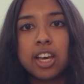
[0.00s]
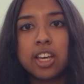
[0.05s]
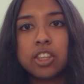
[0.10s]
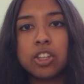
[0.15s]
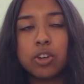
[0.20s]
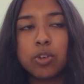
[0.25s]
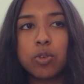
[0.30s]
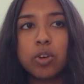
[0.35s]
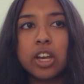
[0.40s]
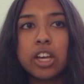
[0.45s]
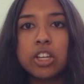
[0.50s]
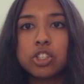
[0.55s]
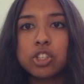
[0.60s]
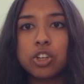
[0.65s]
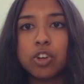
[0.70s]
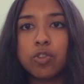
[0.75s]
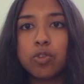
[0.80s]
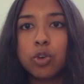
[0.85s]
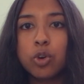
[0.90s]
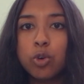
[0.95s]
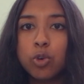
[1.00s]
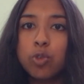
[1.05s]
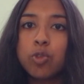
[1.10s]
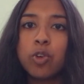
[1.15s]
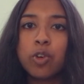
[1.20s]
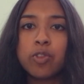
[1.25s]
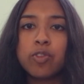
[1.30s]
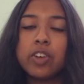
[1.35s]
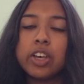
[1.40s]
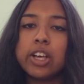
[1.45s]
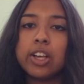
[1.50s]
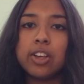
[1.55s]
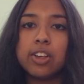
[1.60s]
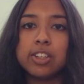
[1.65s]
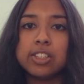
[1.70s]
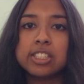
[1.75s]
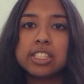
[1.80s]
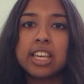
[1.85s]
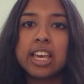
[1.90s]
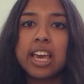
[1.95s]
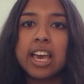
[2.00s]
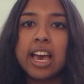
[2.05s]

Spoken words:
the creation of Hoovervilles,